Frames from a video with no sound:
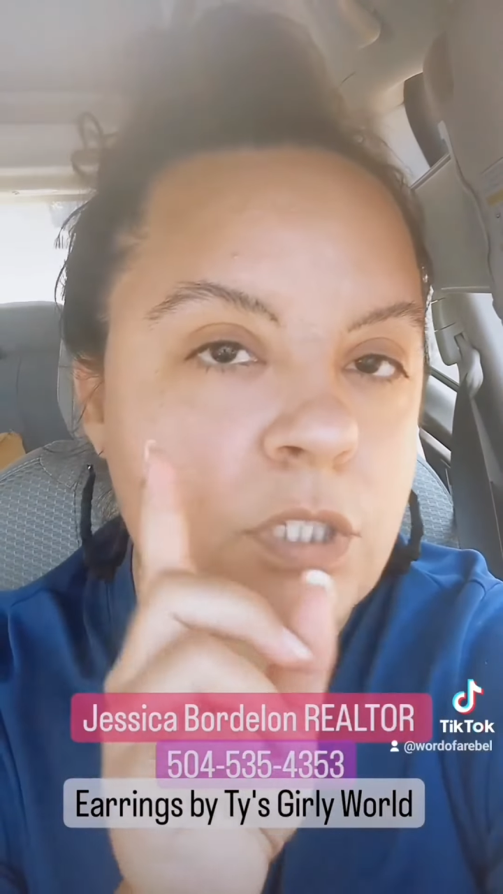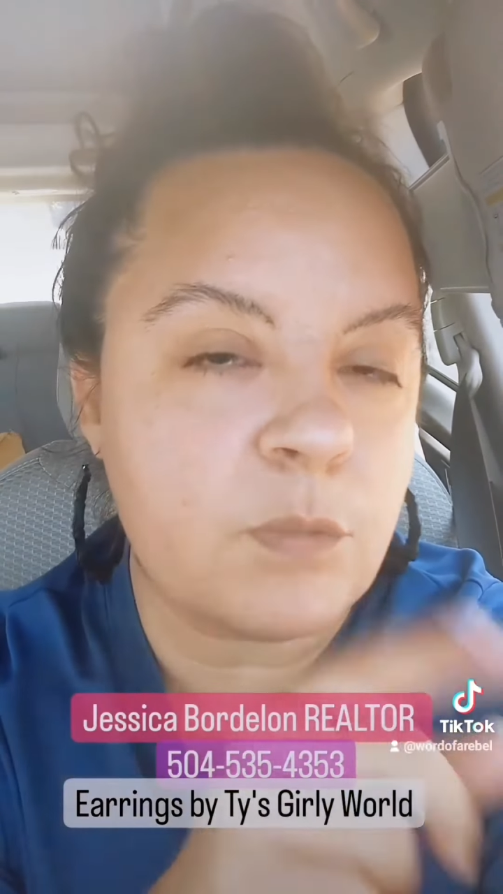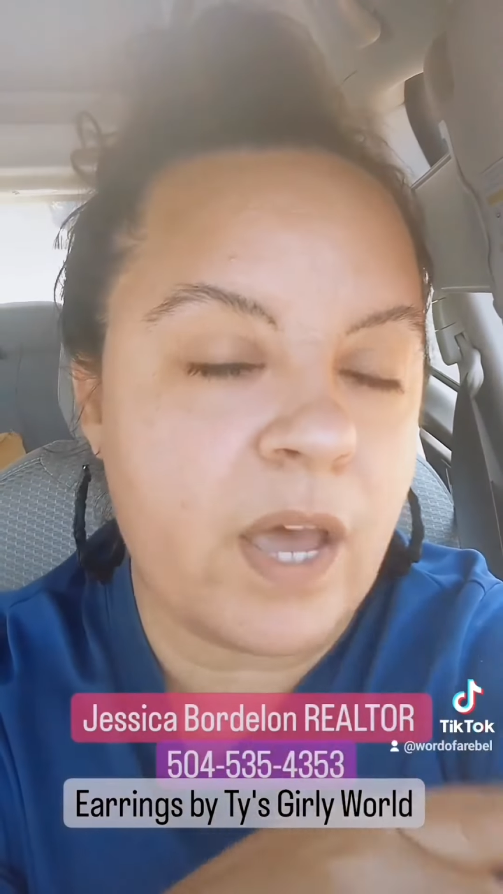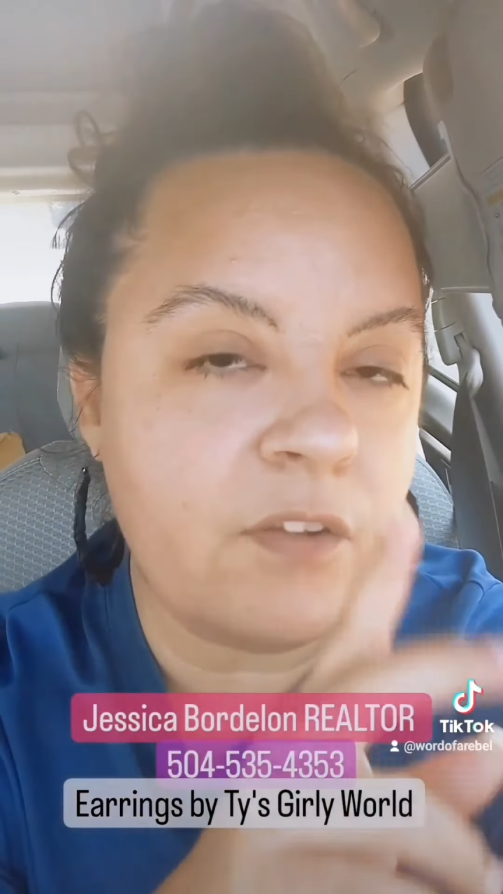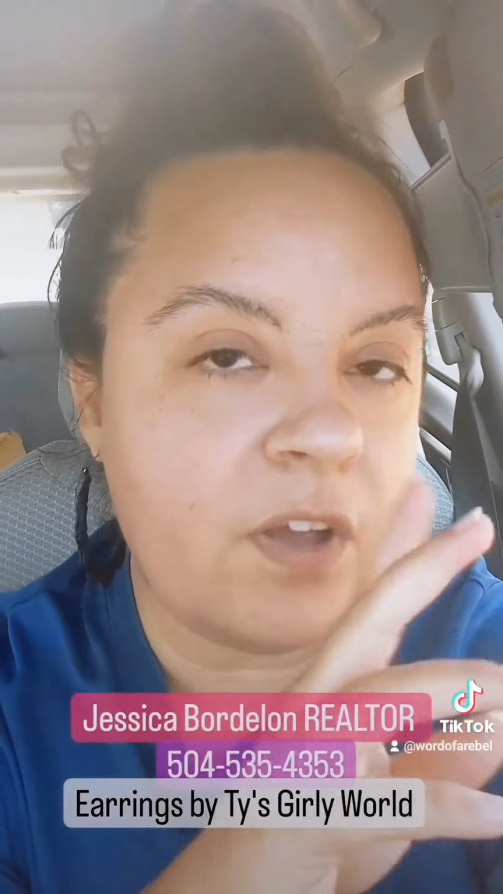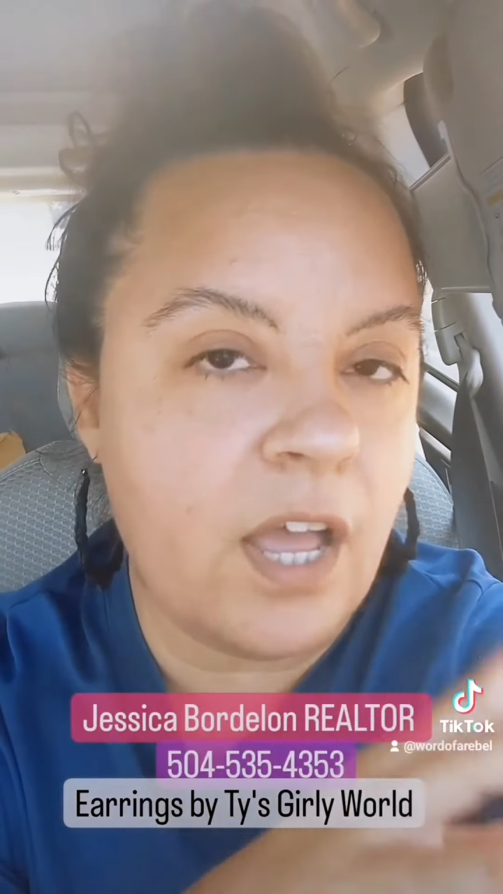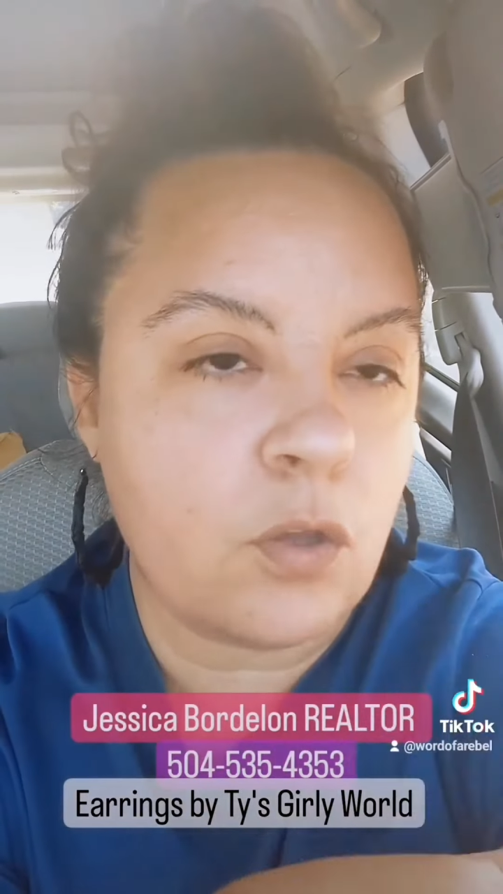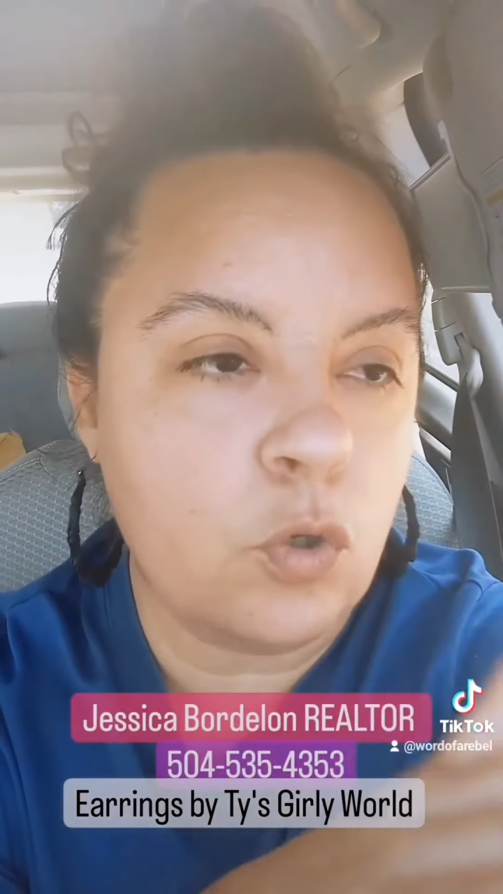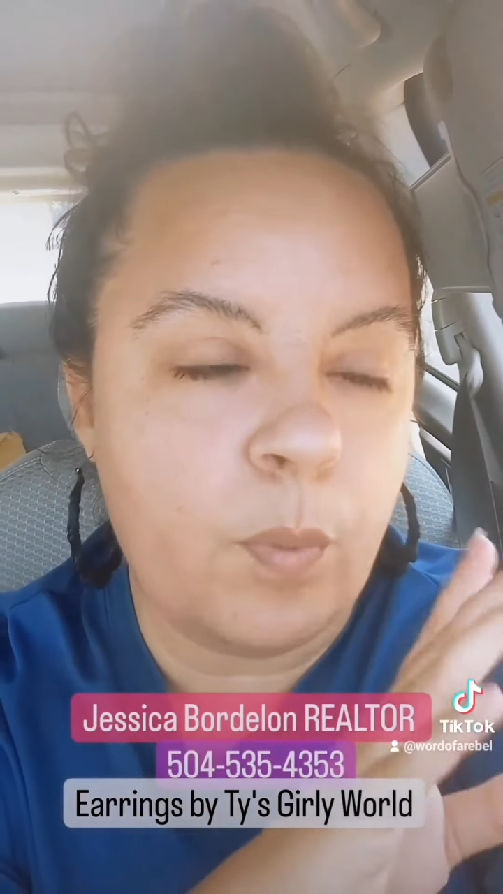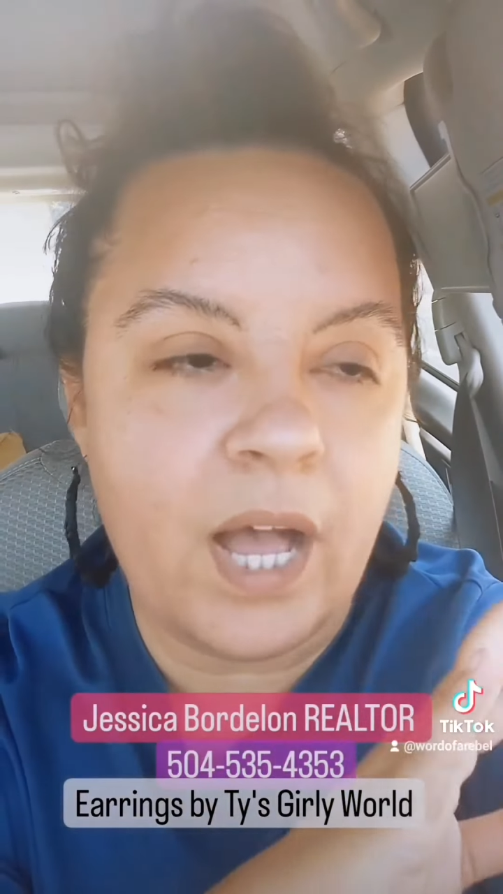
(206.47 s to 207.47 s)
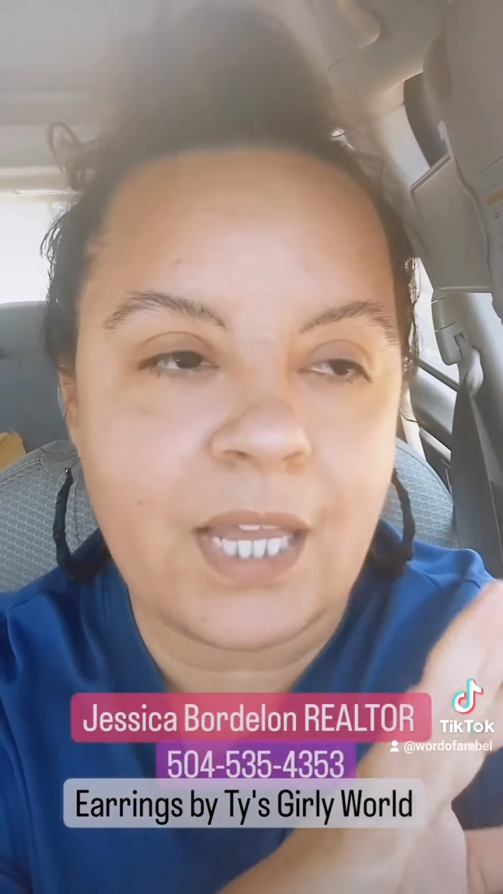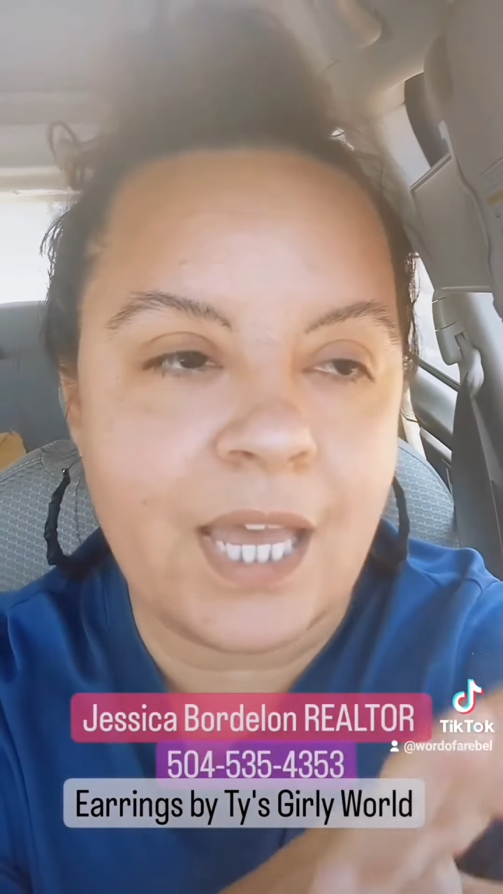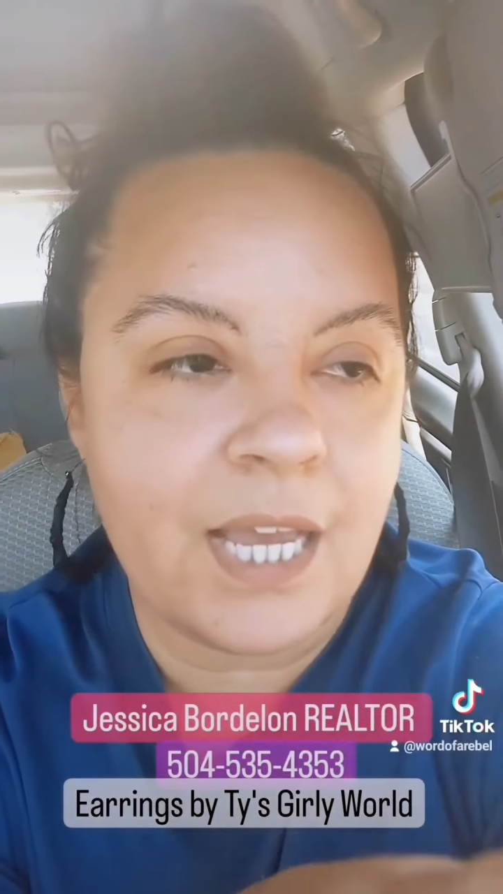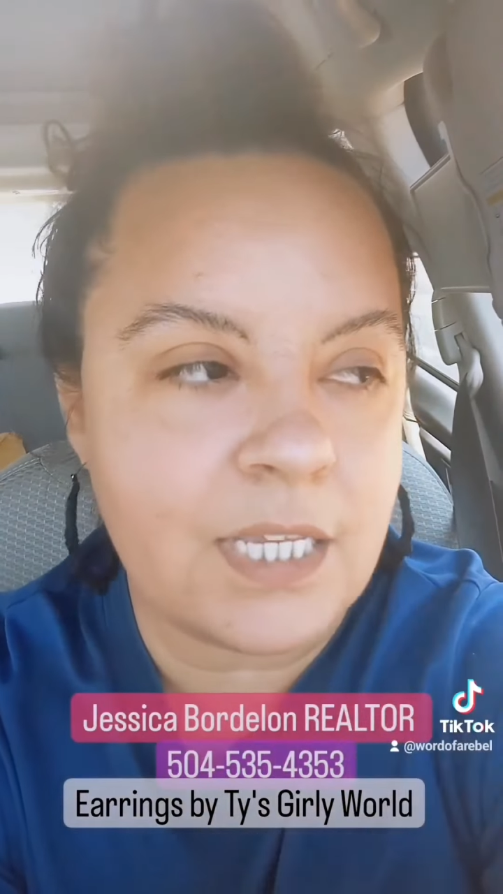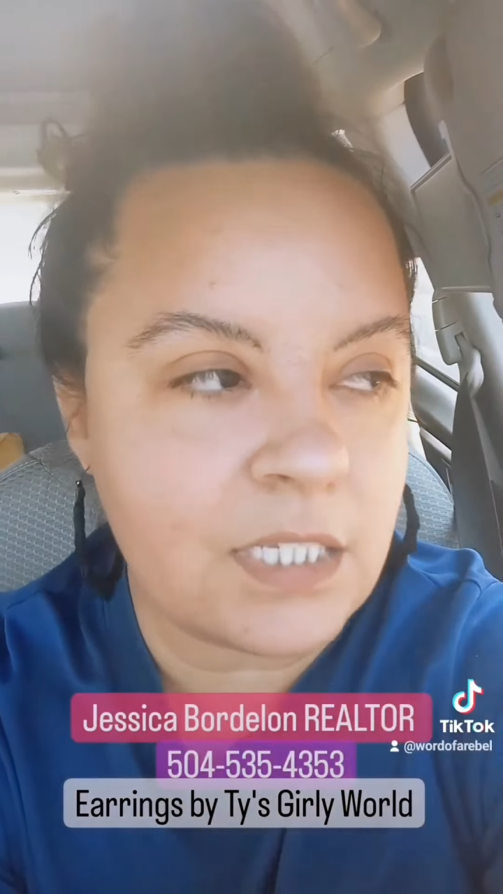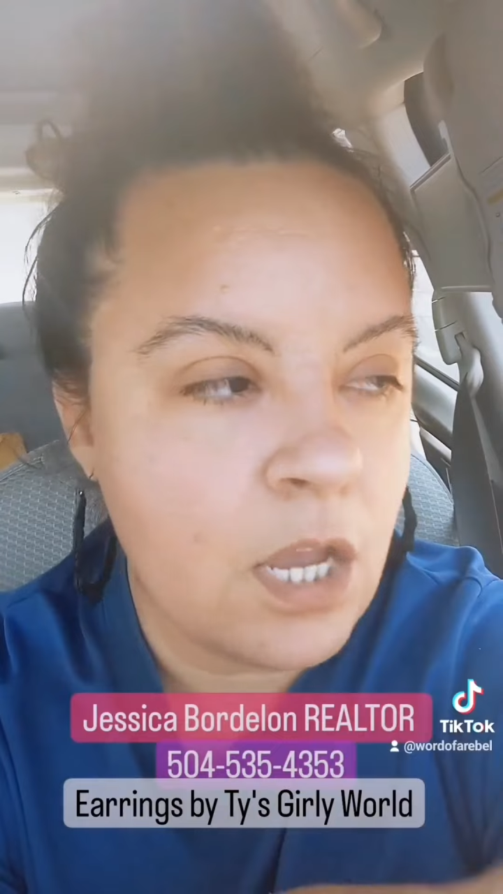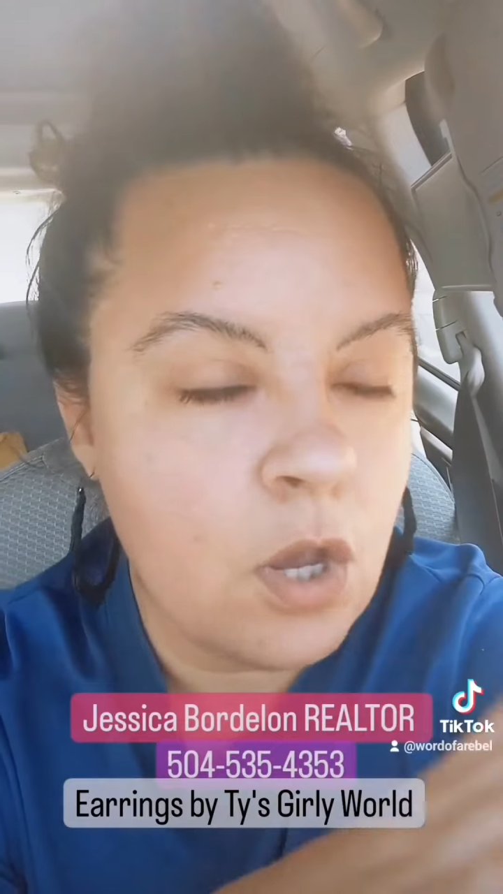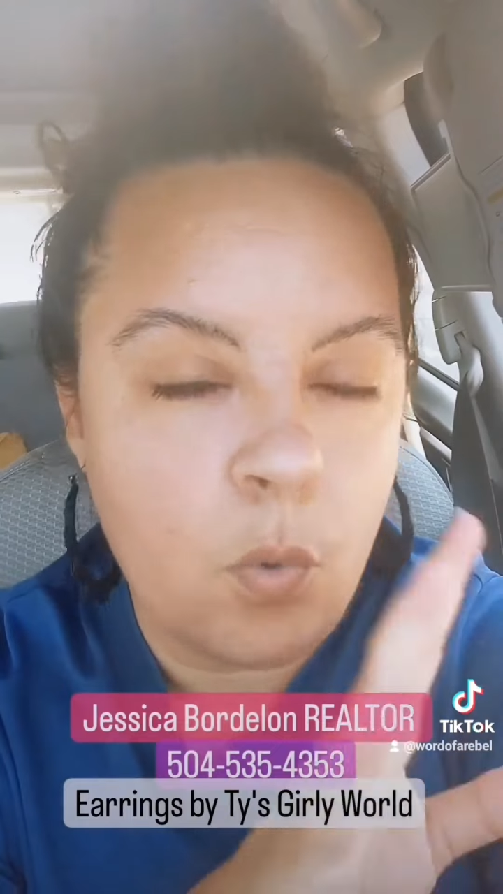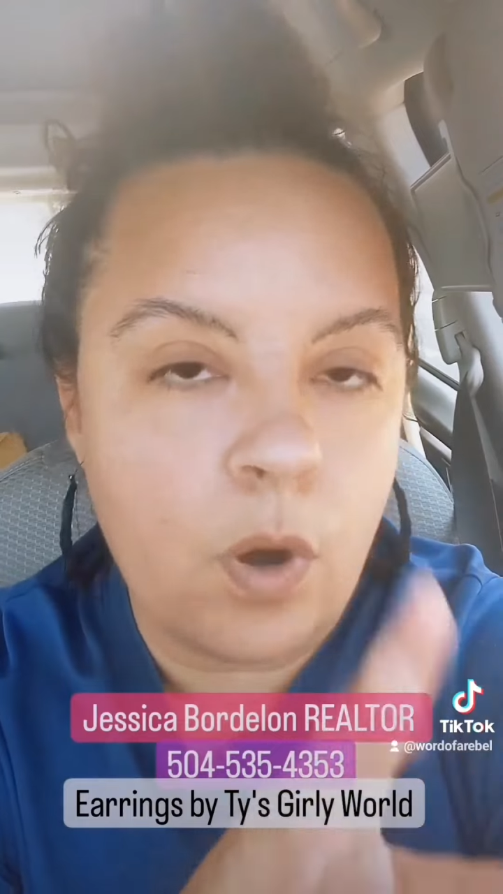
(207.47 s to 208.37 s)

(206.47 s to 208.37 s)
on Spotify, Google Podcasts,